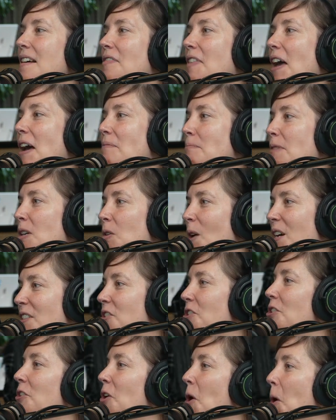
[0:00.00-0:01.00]
that
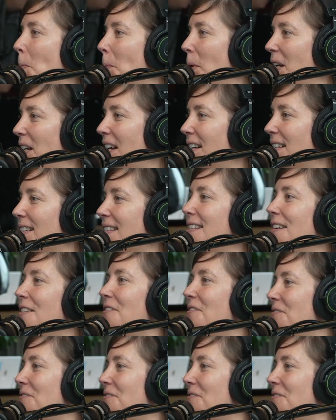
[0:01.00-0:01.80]
Midwestern openness of,